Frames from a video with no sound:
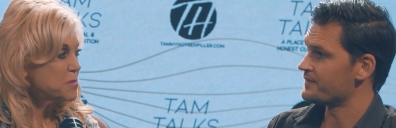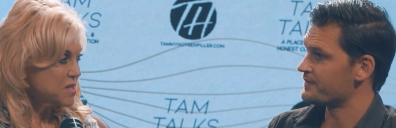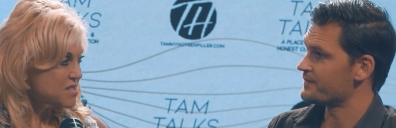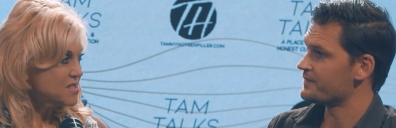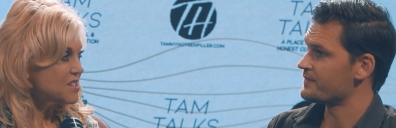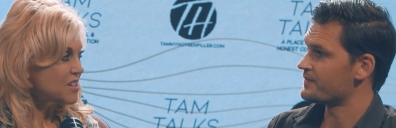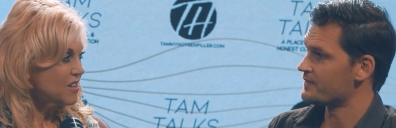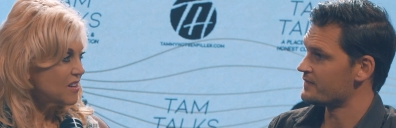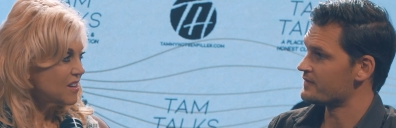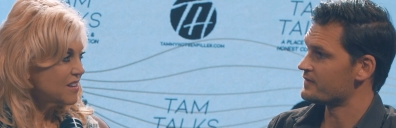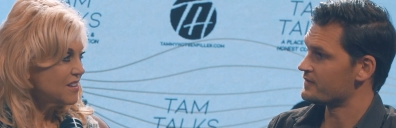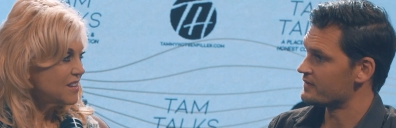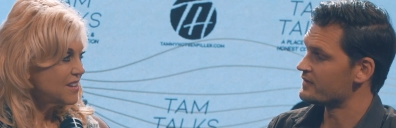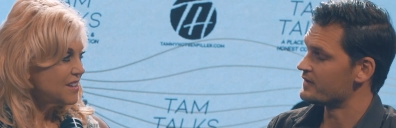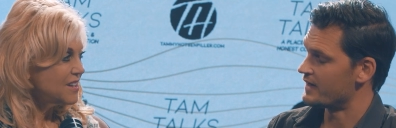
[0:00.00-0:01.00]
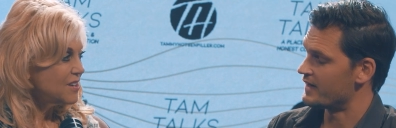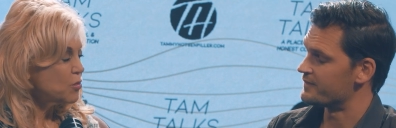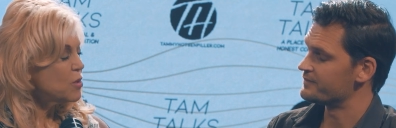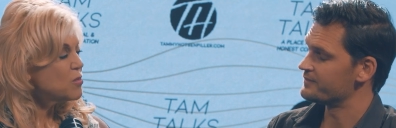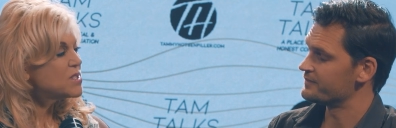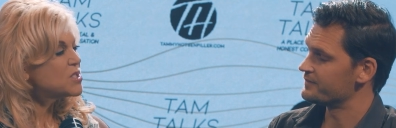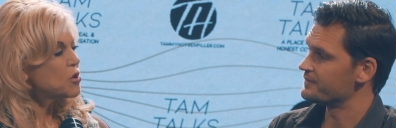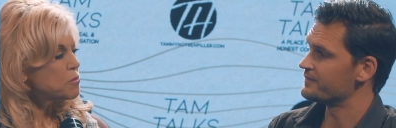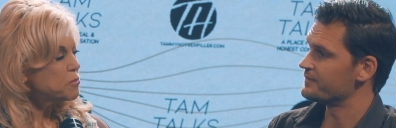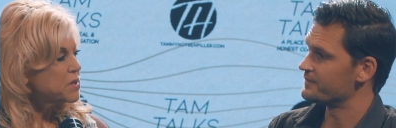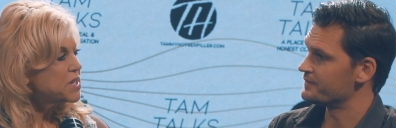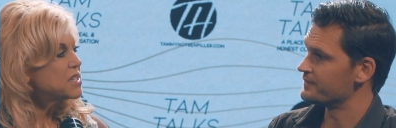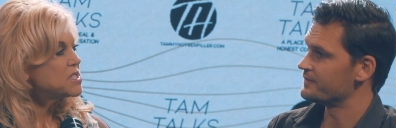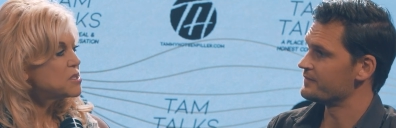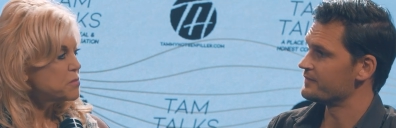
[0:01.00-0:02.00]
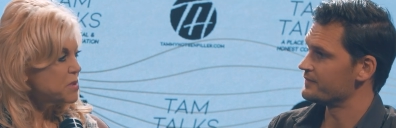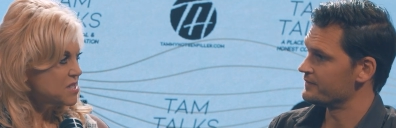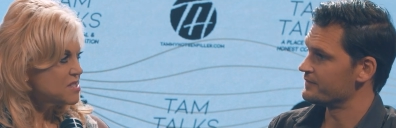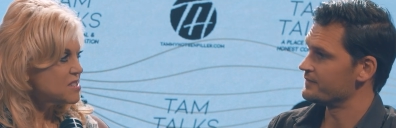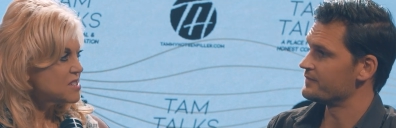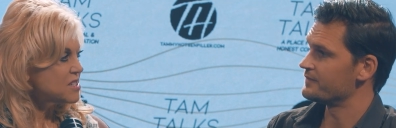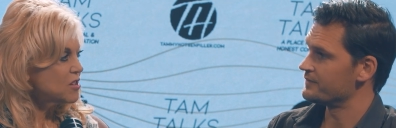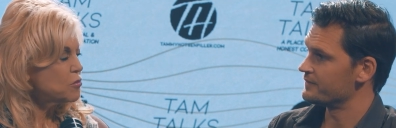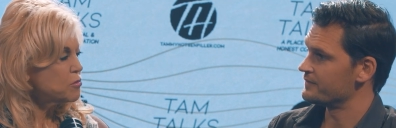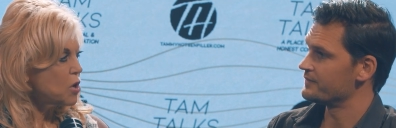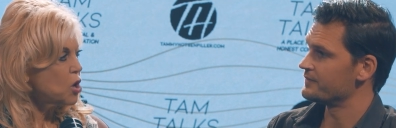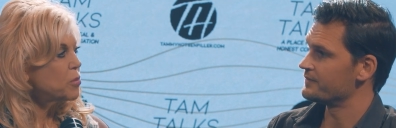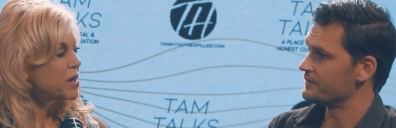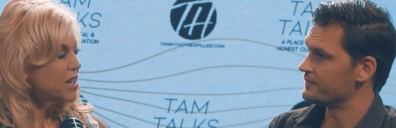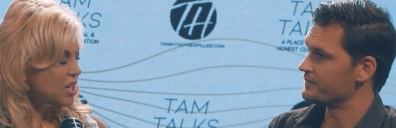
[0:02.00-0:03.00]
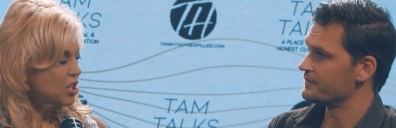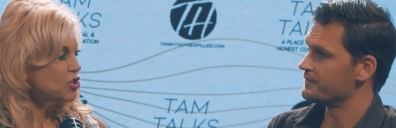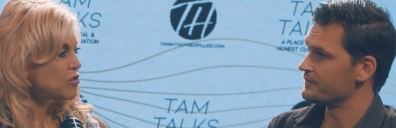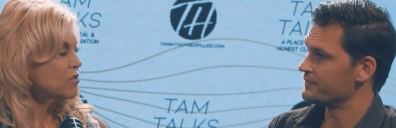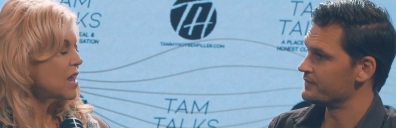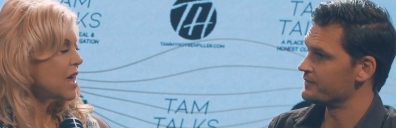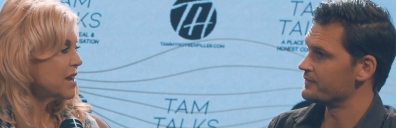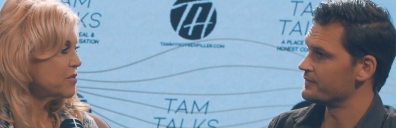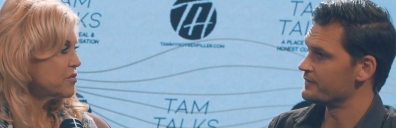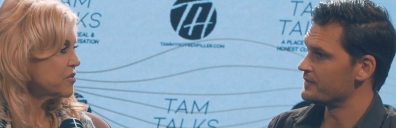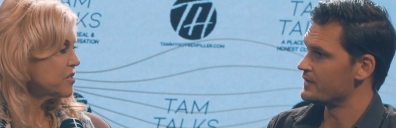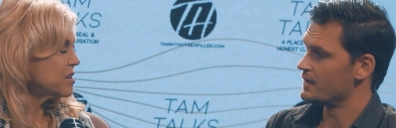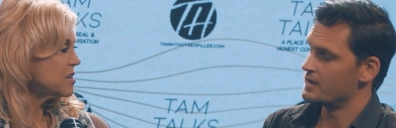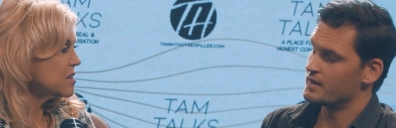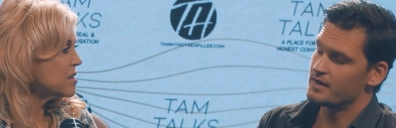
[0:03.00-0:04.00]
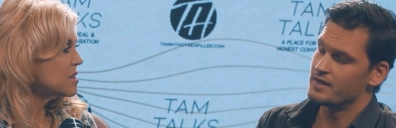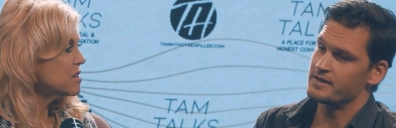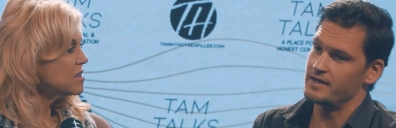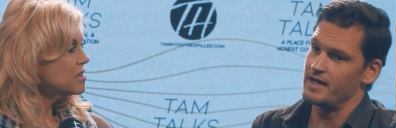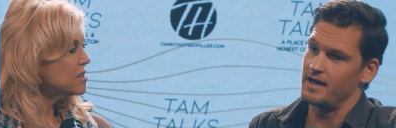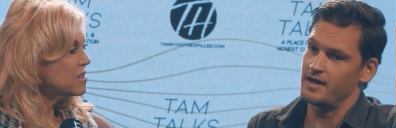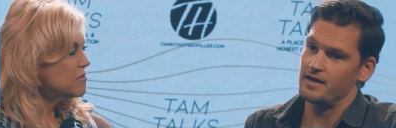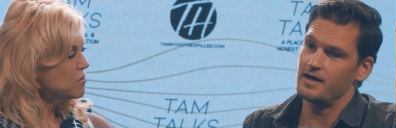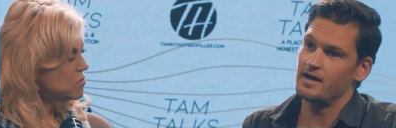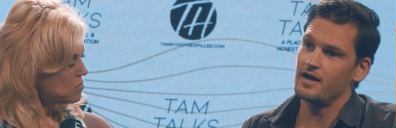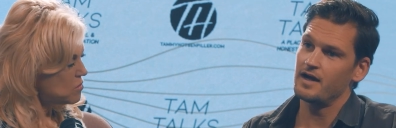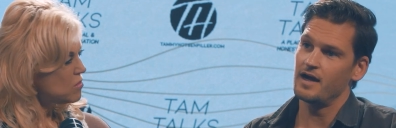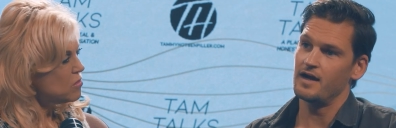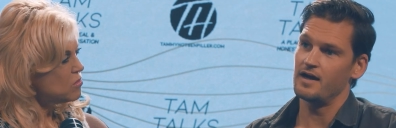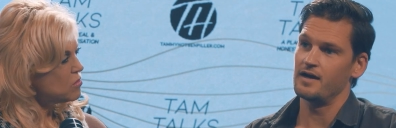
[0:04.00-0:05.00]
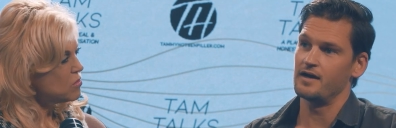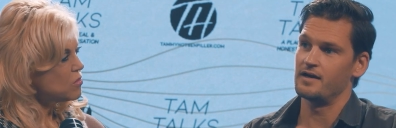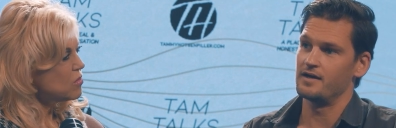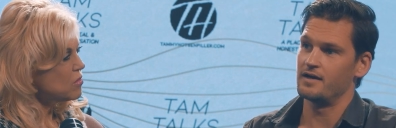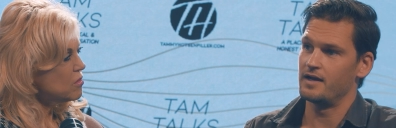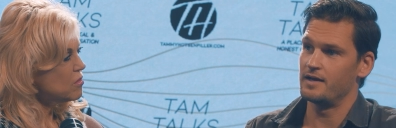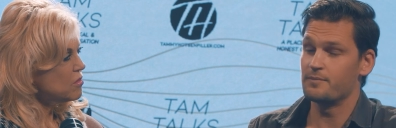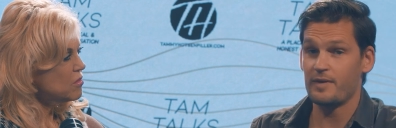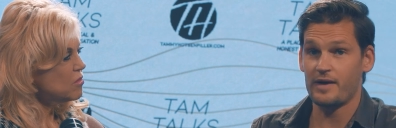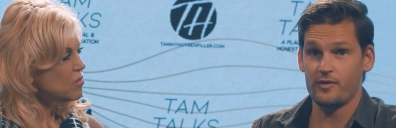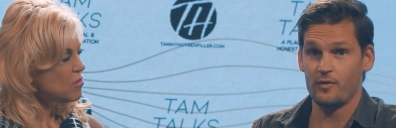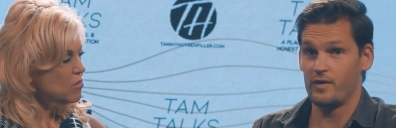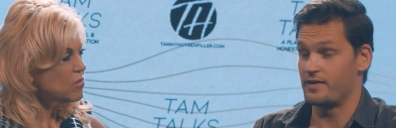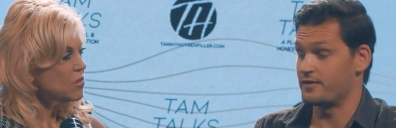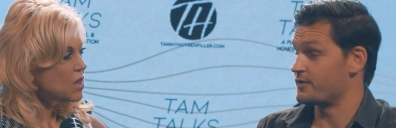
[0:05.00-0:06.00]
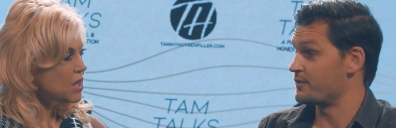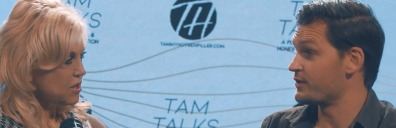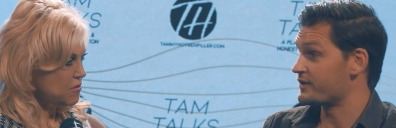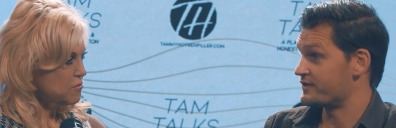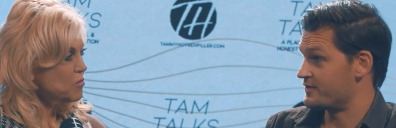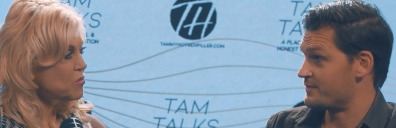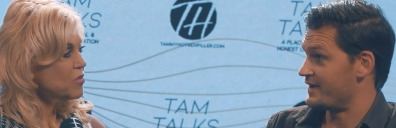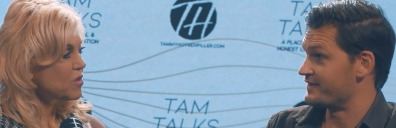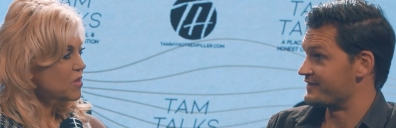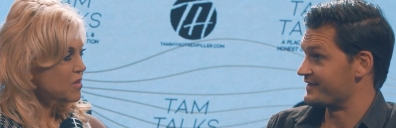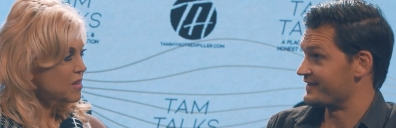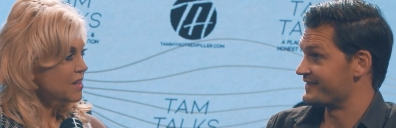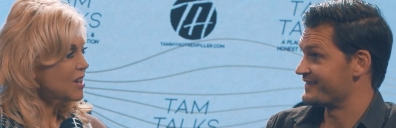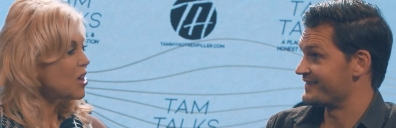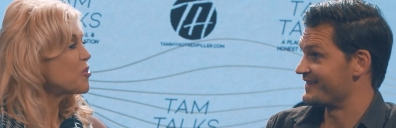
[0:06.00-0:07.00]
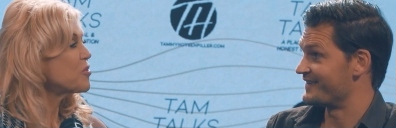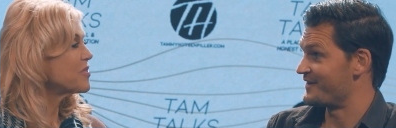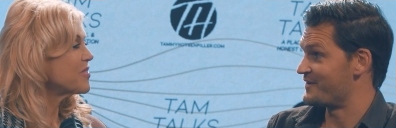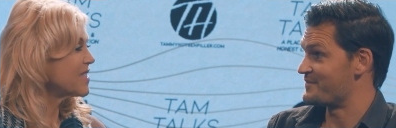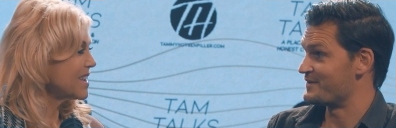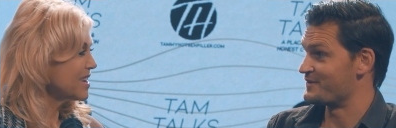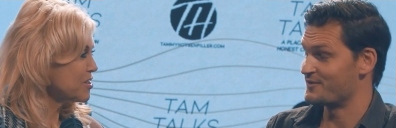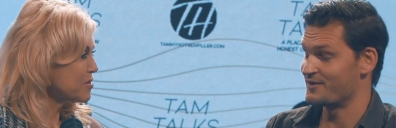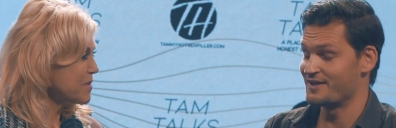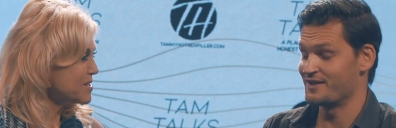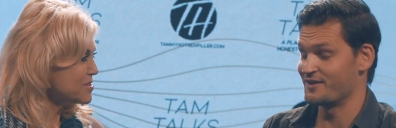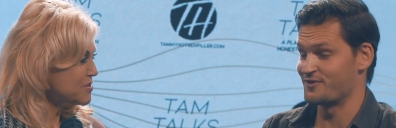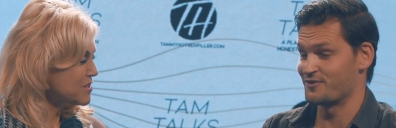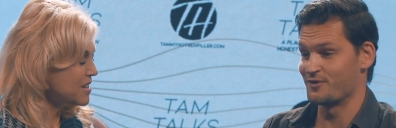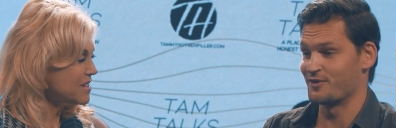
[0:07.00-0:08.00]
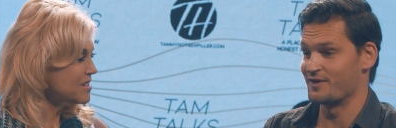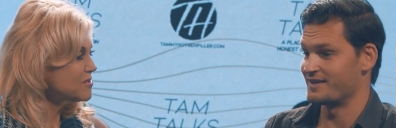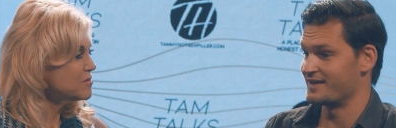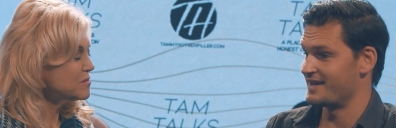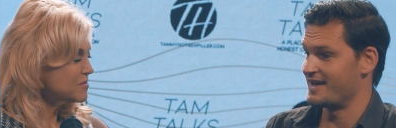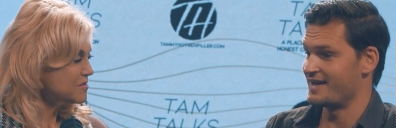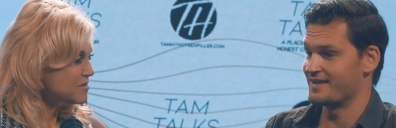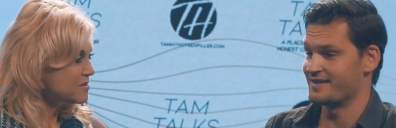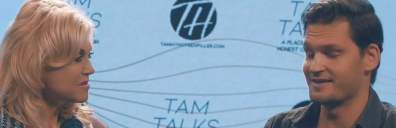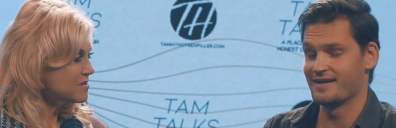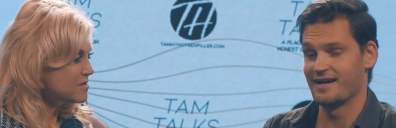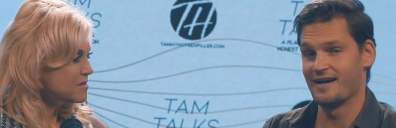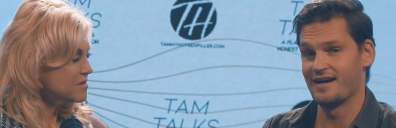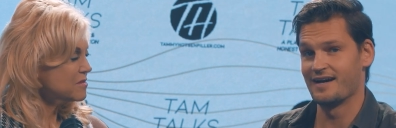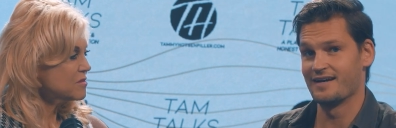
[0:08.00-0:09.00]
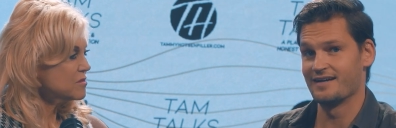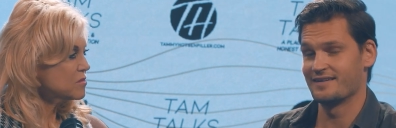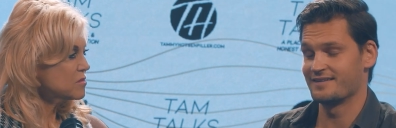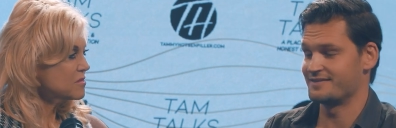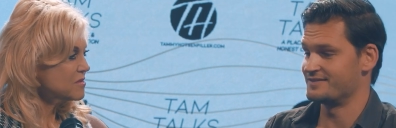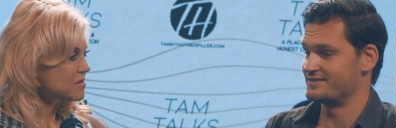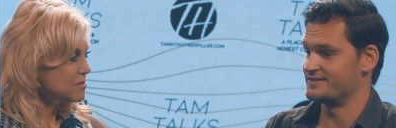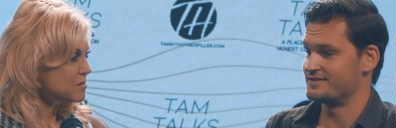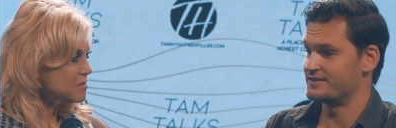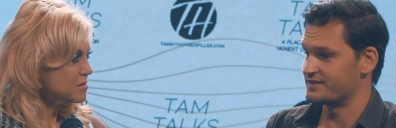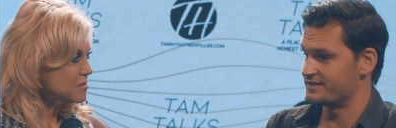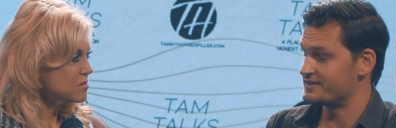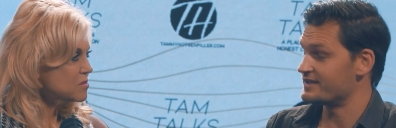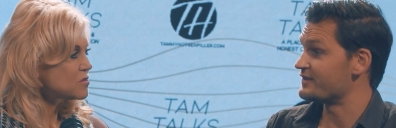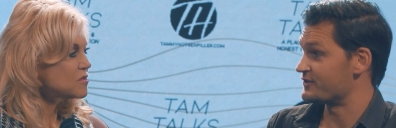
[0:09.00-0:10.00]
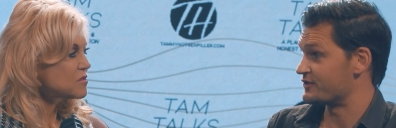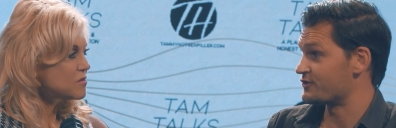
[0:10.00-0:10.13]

Speaker 1: be still. Yeah. When was there a peace be still moment in your life?
Speaker 2: Yeah. Uh, and by the way, your book is amazing. Oh, and I've been reading through it and uh, to see the